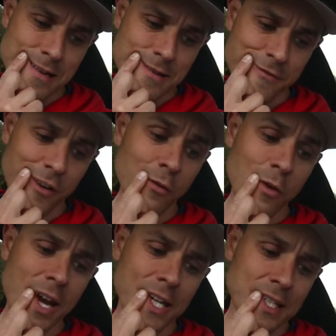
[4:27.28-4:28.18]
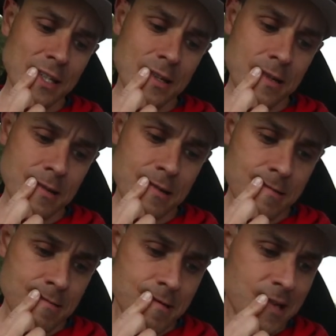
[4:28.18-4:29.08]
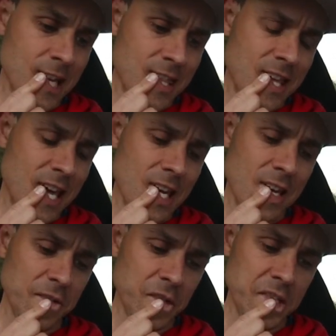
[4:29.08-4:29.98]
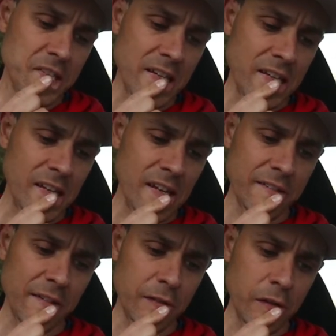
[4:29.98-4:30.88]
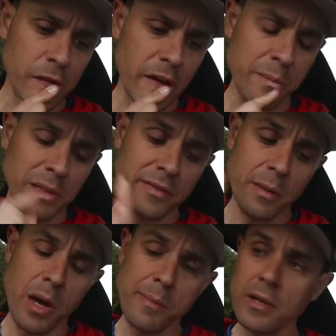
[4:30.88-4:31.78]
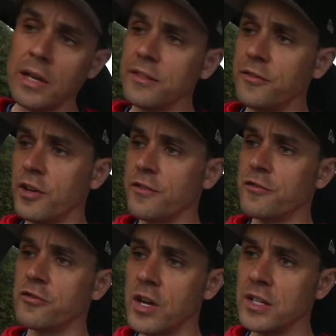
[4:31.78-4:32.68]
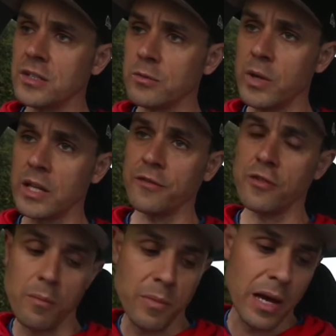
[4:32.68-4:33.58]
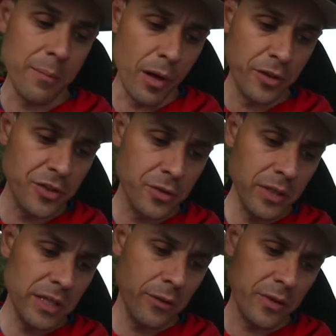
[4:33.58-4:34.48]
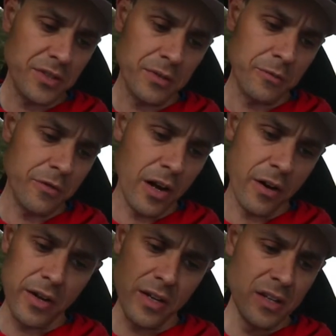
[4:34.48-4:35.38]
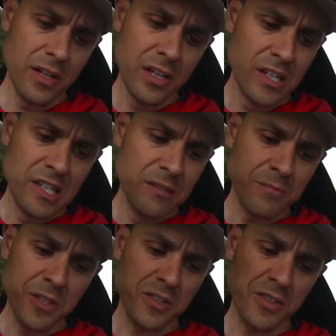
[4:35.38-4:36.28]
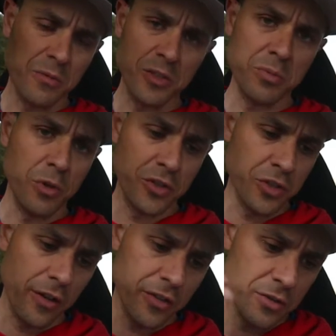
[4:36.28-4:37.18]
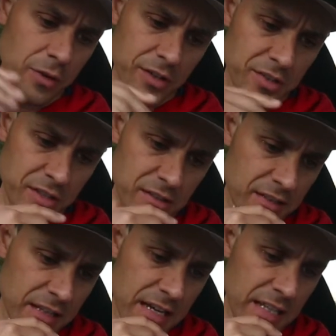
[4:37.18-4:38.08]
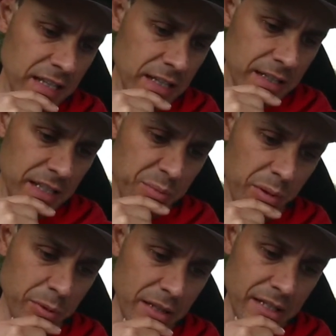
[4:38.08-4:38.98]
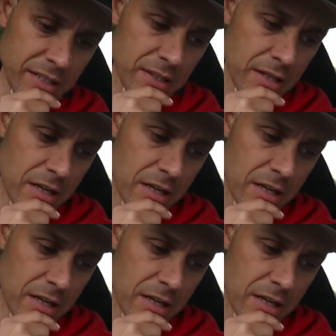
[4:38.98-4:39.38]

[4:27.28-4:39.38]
Front right. Okay, that I have not seen. I'll have to have a look. I believe that might be at the very front where the front bar bolts to it. There is some some small surface rust there. That's probably what that is.